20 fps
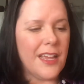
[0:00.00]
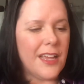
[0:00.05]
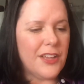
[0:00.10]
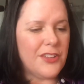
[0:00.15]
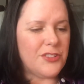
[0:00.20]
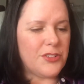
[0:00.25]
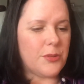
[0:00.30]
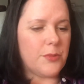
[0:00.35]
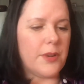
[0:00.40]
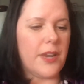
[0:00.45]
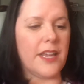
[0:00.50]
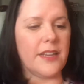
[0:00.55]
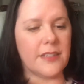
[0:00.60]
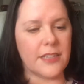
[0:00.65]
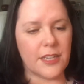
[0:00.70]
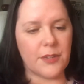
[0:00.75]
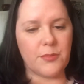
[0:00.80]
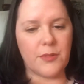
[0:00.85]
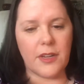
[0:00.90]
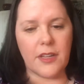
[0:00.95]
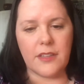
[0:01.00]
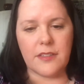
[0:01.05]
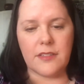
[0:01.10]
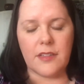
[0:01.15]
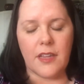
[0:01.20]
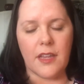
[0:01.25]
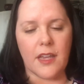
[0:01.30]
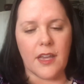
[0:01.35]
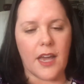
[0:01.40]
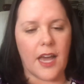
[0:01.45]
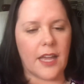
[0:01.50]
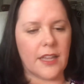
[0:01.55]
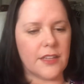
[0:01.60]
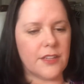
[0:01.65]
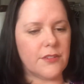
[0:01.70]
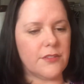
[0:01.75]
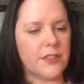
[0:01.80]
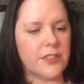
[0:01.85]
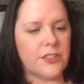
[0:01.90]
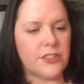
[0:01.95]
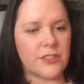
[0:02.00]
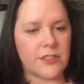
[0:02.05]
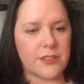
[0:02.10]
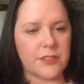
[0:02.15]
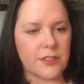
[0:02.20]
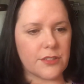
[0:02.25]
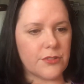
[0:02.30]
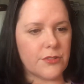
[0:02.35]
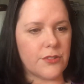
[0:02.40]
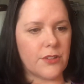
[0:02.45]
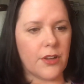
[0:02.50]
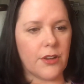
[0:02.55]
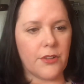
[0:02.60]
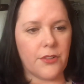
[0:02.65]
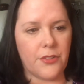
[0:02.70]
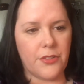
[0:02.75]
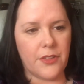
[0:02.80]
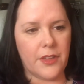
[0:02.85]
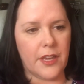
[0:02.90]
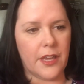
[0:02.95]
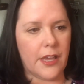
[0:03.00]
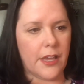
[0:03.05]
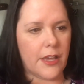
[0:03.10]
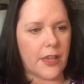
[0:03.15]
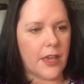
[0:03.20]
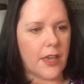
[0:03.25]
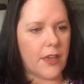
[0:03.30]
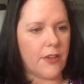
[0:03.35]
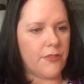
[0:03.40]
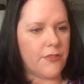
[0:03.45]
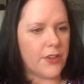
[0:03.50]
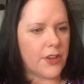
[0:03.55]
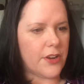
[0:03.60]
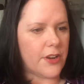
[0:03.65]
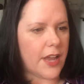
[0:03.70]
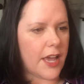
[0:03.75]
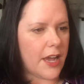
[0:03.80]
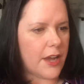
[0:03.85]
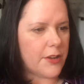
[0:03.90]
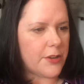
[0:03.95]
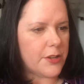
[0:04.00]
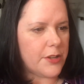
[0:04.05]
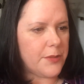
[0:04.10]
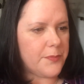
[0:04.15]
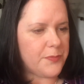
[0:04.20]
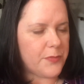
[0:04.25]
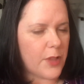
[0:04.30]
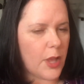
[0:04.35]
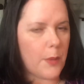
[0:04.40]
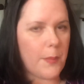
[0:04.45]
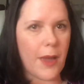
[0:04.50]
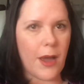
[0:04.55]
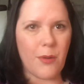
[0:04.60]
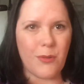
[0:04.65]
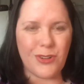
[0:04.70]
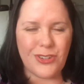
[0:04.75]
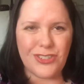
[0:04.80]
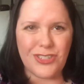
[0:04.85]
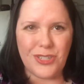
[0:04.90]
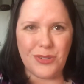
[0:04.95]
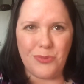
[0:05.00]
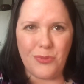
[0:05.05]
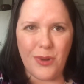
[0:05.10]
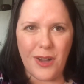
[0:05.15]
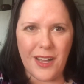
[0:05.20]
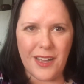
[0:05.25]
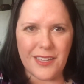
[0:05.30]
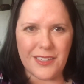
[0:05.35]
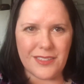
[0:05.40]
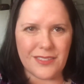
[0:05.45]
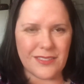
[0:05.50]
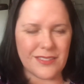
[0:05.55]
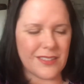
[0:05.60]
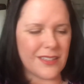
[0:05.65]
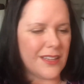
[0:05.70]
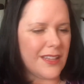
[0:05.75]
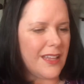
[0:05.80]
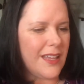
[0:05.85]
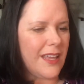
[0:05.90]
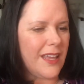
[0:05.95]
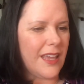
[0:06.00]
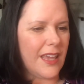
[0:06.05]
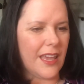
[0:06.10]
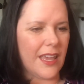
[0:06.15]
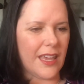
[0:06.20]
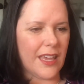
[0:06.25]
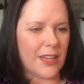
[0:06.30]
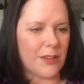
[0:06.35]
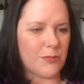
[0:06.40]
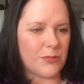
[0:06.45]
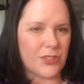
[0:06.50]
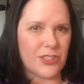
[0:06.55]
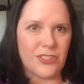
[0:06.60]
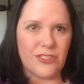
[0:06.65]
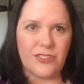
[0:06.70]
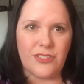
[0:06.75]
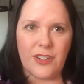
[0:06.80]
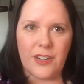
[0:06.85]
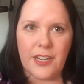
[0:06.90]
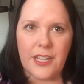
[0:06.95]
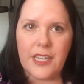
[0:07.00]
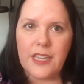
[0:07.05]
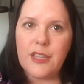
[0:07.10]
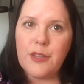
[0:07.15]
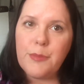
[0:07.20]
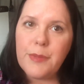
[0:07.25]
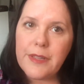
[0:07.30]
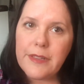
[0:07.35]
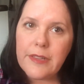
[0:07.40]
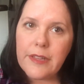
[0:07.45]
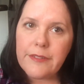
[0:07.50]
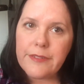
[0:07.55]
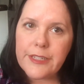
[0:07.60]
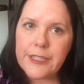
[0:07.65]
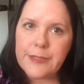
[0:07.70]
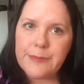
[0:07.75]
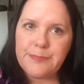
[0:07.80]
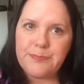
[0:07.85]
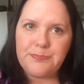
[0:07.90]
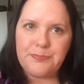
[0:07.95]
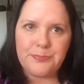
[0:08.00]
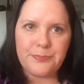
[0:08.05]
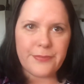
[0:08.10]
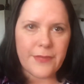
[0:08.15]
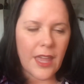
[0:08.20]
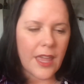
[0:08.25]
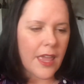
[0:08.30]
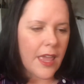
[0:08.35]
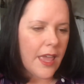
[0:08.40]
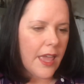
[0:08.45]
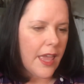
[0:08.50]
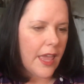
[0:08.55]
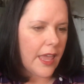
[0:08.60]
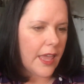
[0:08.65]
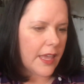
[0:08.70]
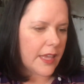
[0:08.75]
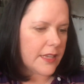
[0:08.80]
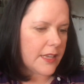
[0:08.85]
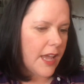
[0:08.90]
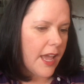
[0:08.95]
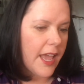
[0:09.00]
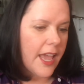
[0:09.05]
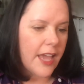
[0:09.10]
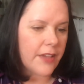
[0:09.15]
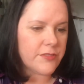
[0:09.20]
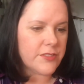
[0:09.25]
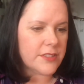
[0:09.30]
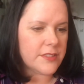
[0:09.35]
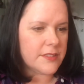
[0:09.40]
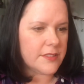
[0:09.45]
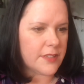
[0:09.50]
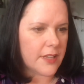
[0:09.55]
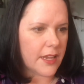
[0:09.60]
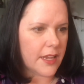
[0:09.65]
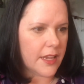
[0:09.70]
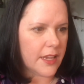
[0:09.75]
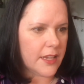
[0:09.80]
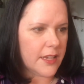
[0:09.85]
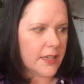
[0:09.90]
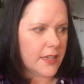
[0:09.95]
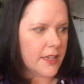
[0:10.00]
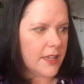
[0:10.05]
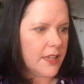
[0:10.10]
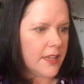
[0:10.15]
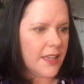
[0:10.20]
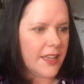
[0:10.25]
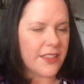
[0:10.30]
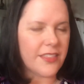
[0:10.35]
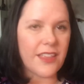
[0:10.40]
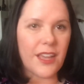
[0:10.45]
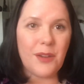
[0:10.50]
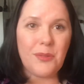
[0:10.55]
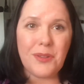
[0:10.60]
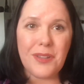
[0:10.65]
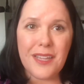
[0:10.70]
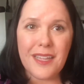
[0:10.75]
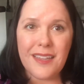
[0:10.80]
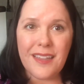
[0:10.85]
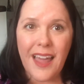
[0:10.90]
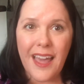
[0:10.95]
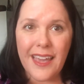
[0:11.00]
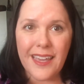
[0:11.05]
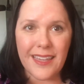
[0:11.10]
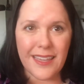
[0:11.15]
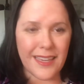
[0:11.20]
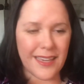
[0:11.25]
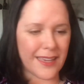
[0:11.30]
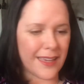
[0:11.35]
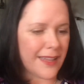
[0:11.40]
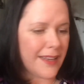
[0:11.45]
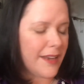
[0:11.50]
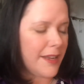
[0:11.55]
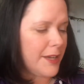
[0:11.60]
So what I did was I literally just looked through the whole thing, figured out about where she was, and we're just starting in the middle of it. And I have to say, I really like it.